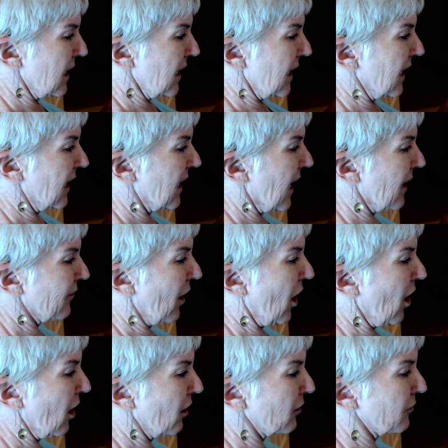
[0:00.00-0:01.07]
and have a
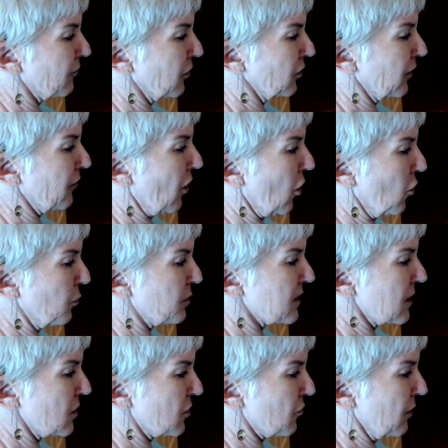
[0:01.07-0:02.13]
heart full of hopes
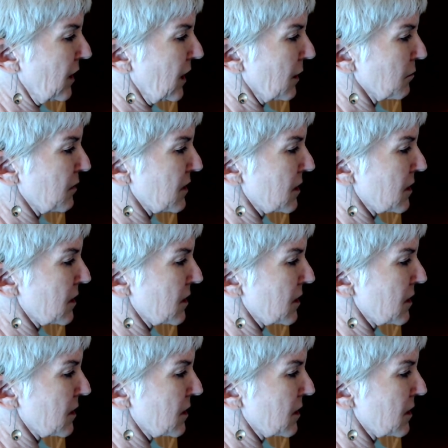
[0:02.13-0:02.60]
and dreams."